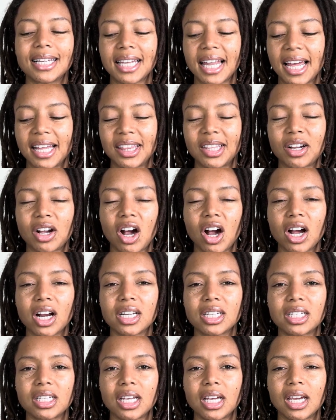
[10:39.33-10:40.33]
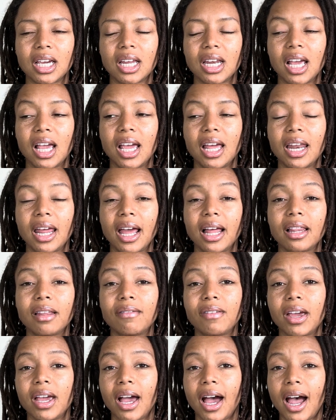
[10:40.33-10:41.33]
like the card said, and
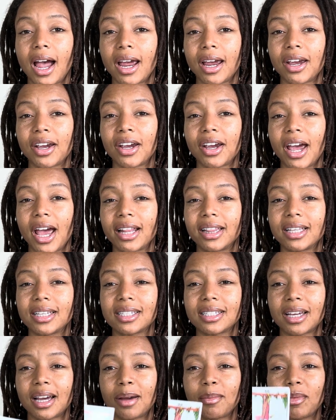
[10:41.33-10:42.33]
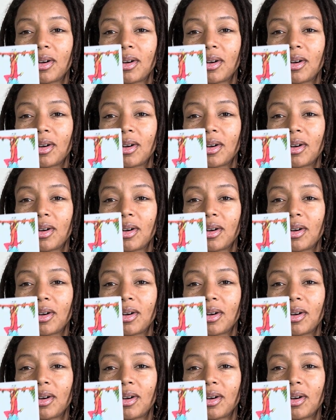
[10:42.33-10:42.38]
elevate higher at this time,